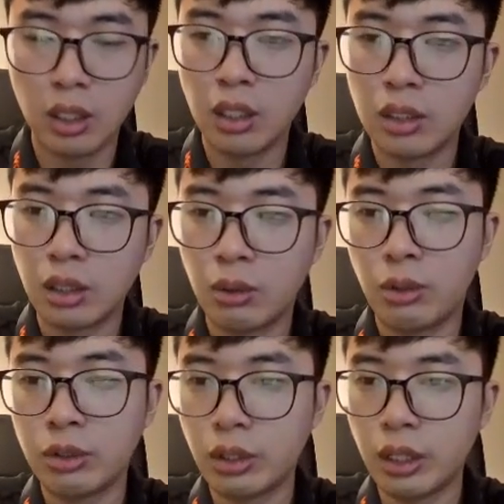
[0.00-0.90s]
So
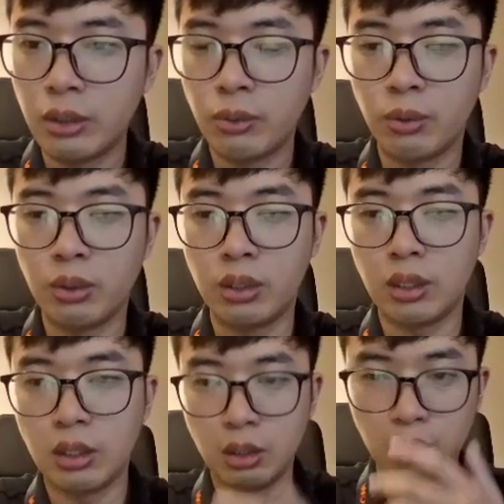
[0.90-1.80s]
usually
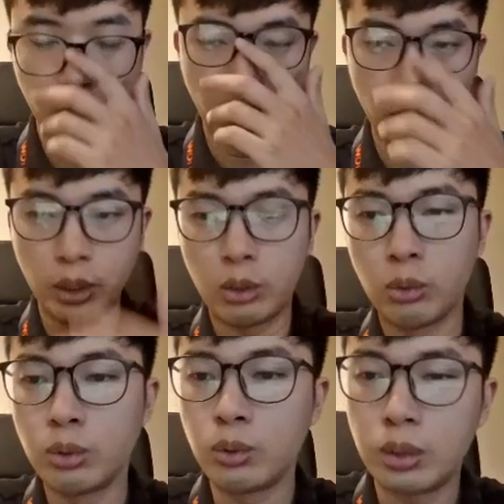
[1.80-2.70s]
when we
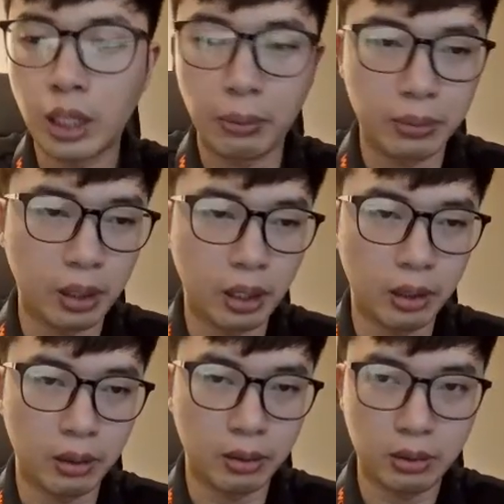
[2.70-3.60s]
do some
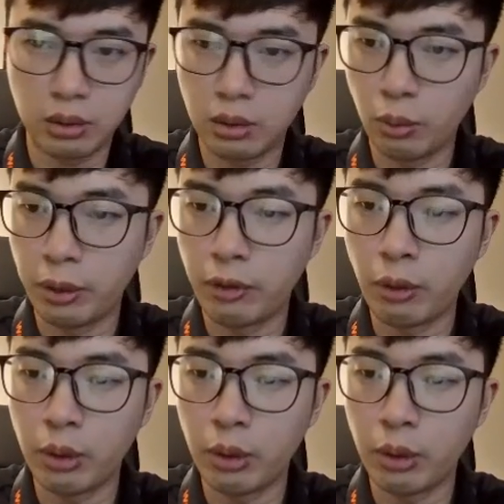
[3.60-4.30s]
when